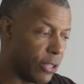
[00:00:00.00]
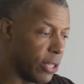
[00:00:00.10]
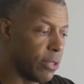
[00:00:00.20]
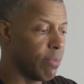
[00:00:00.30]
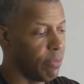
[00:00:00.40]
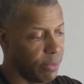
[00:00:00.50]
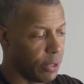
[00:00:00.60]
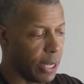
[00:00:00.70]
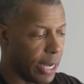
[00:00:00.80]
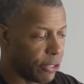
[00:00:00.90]
Just
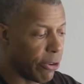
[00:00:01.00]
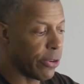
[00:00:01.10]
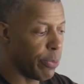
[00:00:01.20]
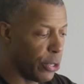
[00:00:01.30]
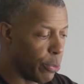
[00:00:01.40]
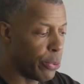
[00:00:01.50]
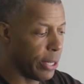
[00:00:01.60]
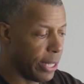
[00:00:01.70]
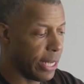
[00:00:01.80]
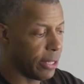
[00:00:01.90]
as you
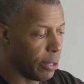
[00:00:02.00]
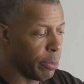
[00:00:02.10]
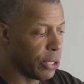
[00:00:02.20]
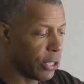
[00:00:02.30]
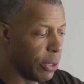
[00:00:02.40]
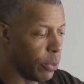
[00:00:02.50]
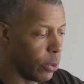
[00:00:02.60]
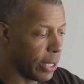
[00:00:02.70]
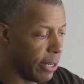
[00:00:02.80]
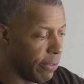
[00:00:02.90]
breathe in, then the machine
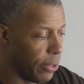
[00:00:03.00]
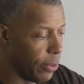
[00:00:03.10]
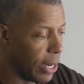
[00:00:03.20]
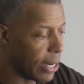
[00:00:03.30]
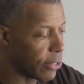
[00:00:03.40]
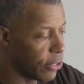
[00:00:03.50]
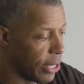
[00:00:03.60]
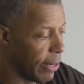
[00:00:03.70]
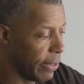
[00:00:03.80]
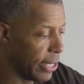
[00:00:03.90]
will give you
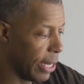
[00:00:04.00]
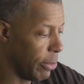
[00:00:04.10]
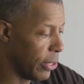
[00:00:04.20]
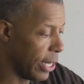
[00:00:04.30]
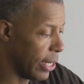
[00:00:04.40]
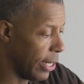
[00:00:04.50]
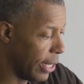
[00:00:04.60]
oxygen every time you take an